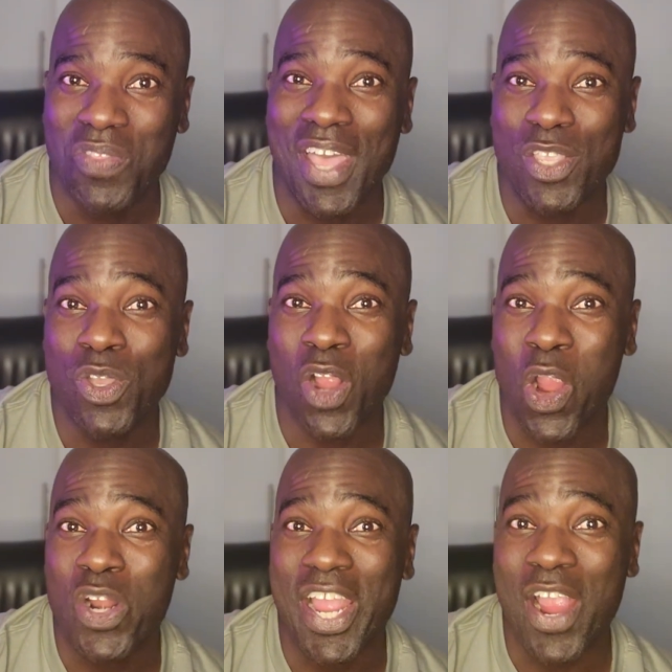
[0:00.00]
that you can
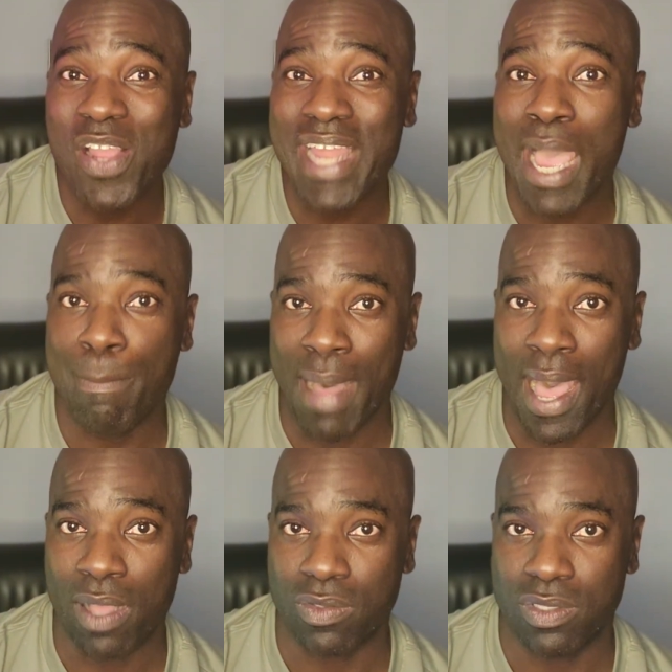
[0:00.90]
earn airline
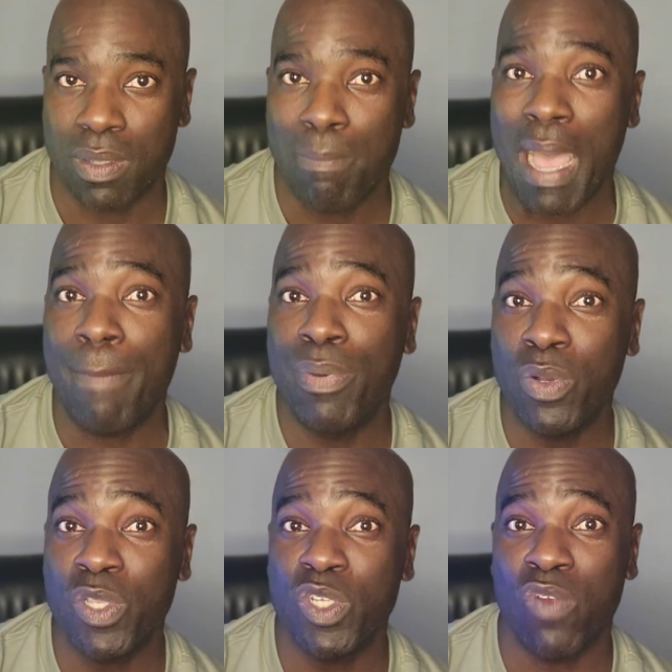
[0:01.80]
miles by
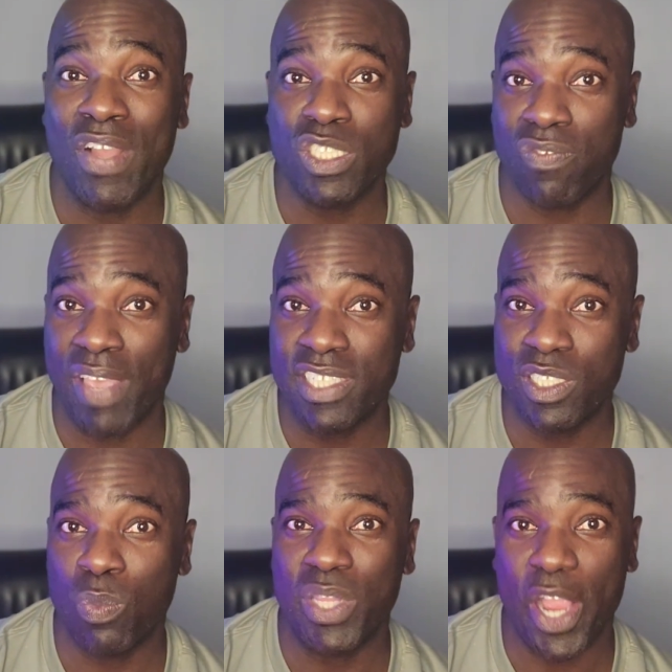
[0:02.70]
booking your
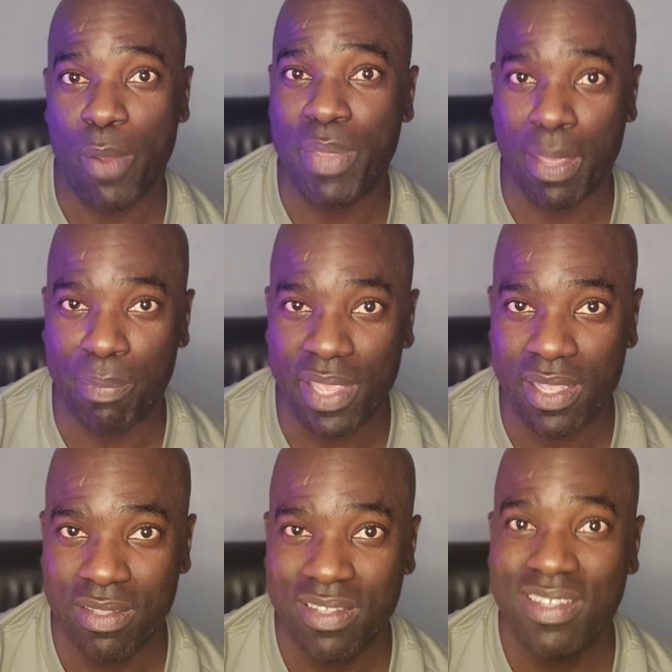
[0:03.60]
reservation with
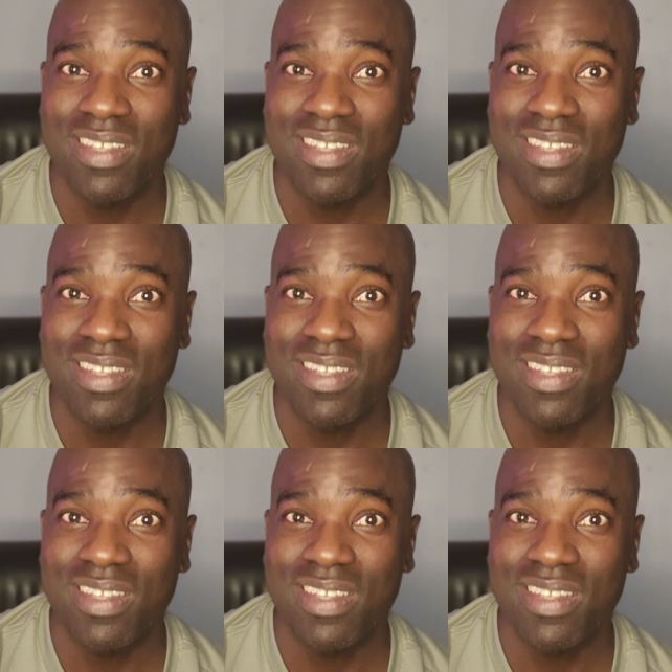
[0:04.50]
Airbnb?